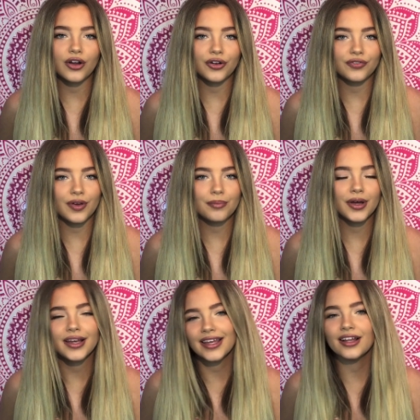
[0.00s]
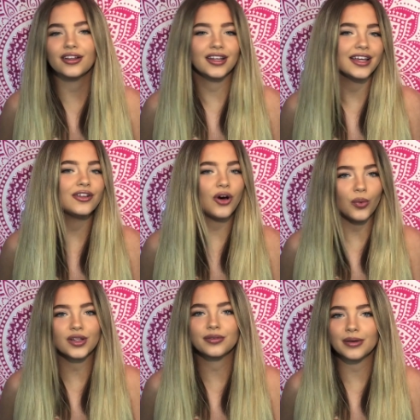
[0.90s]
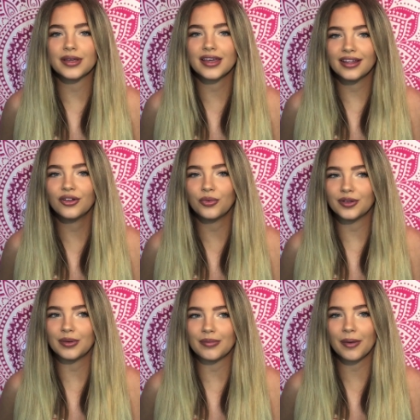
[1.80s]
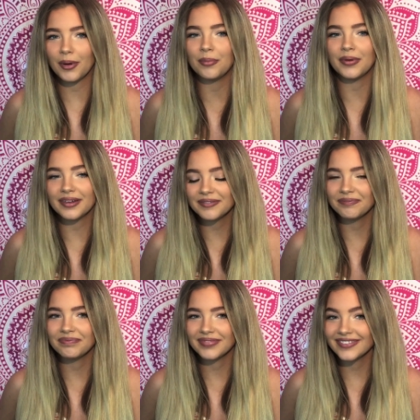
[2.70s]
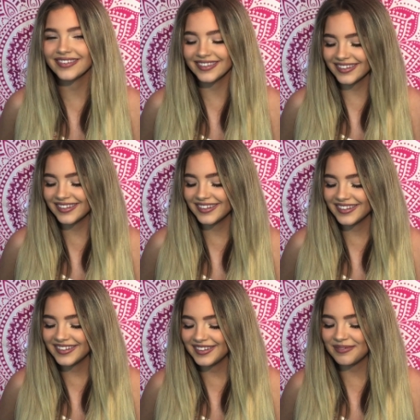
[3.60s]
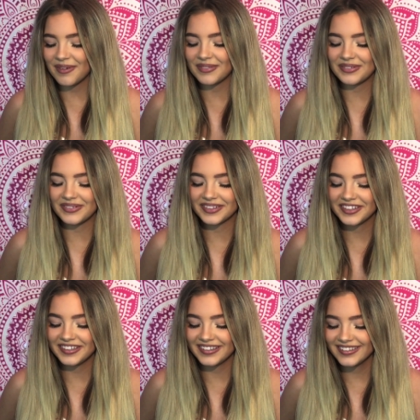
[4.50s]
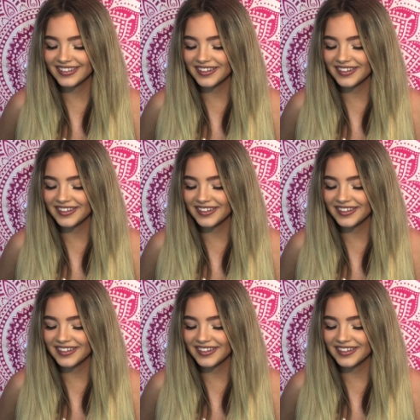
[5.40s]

out of it, but he'll always be my Papa. He's probably watching this.